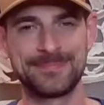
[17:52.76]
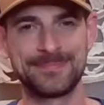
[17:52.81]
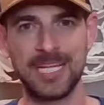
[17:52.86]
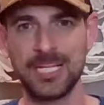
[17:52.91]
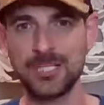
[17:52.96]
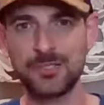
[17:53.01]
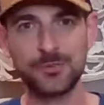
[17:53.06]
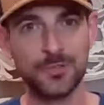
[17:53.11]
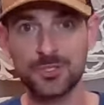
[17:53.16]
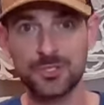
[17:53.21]

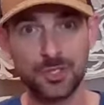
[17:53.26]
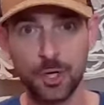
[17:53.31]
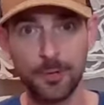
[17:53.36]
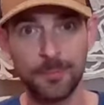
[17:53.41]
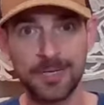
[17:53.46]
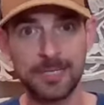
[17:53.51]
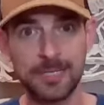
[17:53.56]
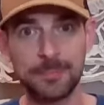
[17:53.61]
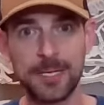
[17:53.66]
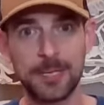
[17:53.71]
That's what so
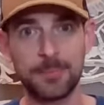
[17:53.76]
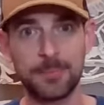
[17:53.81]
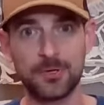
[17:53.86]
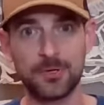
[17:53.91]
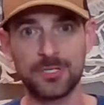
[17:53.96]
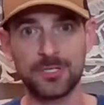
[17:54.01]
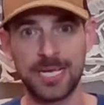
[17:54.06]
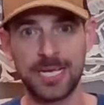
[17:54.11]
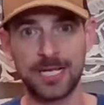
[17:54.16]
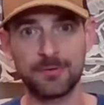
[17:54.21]
many people
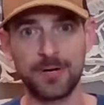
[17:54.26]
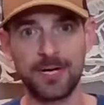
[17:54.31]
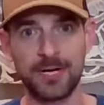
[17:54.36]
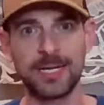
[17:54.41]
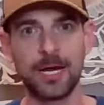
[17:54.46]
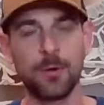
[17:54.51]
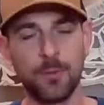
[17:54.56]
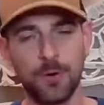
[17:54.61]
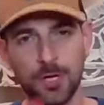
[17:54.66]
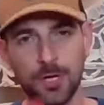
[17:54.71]
are saying right
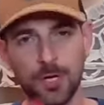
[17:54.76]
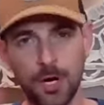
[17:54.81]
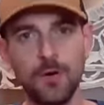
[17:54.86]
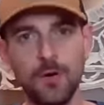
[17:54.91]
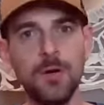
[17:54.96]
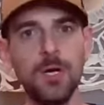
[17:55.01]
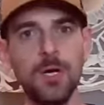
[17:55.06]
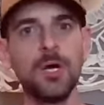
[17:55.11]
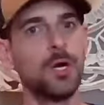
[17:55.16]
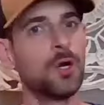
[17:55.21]
now. We'll
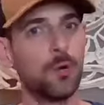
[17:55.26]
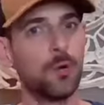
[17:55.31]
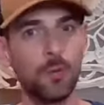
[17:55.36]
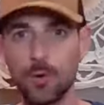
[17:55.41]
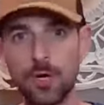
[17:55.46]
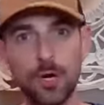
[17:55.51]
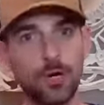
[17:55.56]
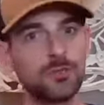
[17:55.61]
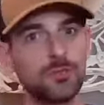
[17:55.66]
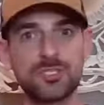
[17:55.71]
go,
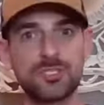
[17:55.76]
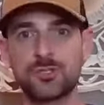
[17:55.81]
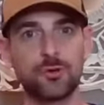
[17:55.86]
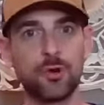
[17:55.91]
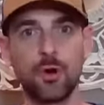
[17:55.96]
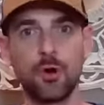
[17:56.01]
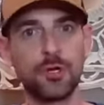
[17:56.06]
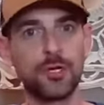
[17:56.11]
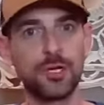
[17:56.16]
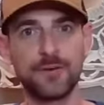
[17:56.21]
we'll go
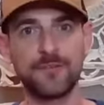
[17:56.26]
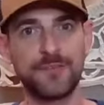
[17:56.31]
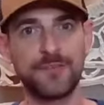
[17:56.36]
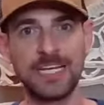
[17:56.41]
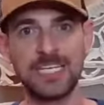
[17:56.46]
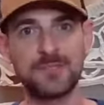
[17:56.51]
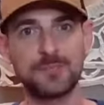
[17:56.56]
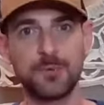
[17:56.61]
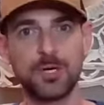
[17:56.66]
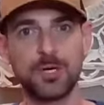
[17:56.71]
scroll your
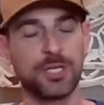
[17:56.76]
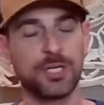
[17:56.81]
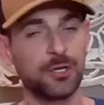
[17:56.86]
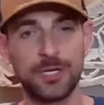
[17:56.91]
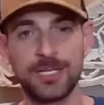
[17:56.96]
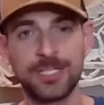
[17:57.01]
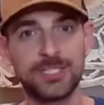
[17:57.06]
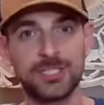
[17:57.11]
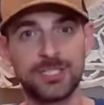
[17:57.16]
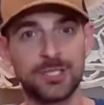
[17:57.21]
Facebook, your
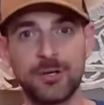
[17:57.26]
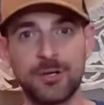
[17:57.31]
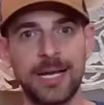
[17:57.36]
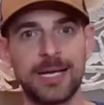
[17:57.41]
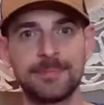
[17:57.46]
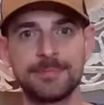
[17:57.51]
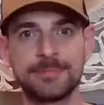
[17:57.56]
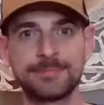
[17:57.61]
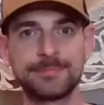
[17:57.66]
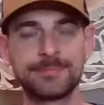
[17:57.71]

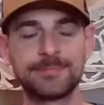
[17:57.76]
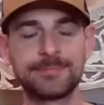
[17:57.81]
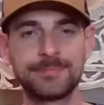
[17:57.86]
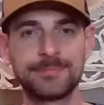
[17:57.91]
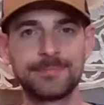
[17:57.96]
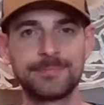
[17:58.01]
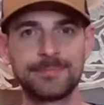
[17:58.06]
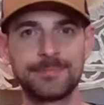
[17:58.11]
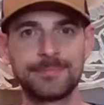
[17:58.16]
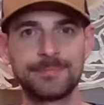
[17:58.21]
Instagram,
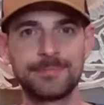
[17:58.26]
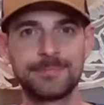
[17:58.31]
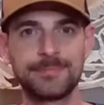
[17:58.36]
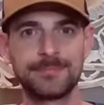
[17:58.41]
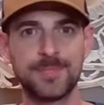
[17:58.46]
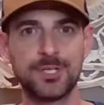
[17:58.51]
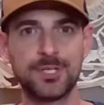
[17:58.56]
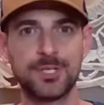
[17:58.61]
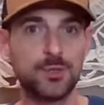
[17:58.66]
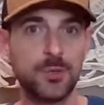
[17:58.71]

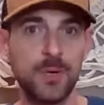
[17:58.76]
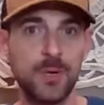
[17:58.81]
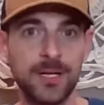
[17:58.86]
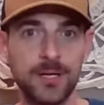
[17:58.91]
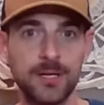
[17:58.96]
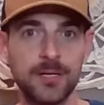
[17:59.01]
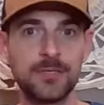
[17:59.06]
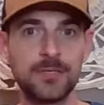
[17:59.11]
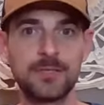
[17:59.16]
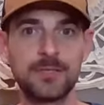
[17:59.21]
your
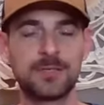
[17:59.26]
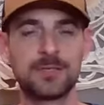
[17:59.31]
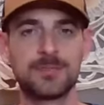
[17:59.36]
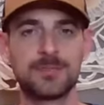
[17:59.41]
Twitter.